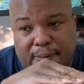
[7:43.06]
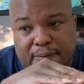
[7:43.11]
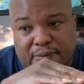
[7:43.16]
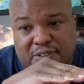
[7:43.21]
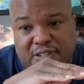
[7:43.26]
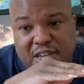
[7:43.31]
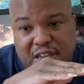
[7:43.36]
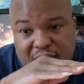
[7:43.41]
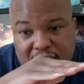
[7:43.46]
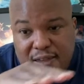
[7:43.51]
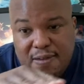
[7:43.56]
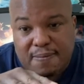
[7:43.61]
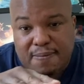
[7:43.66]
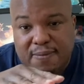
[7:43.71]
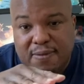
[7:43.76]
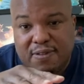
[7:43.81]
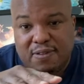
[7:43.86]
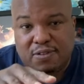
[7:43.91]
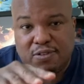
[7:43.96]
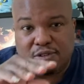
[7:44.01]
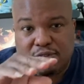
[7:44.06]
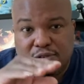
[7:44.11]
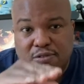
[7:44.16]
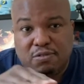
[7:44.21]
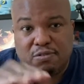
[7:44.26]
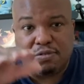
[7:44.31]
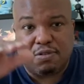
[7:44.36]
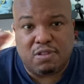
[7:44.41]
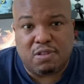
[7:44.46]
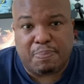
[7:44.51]
team
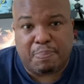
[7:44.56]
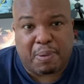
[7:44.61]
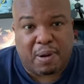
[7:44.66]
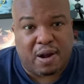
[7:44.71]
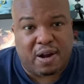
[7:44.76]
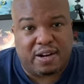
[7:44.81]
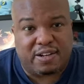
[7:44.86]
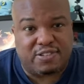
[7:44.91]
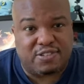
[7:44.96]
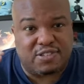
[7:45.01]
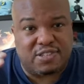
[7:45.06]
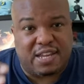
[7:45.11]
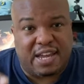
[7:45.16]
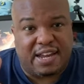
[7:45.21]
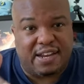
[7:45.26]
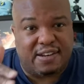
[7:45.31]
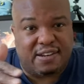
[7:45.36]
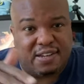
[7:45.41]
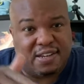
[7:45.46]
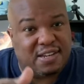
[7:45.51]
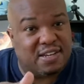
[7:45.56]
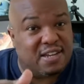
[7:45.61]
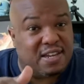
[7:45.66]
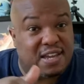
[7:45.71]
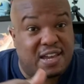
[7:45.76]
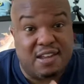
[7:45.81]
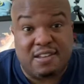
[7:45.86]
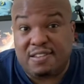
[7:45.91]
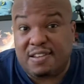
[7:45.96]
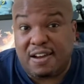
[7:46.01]
to the parts that need to
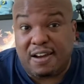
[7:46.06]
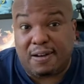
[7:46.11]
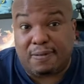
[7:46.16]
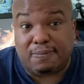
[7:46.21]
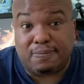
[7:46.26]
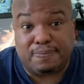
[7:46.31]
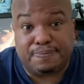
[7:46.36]
get done.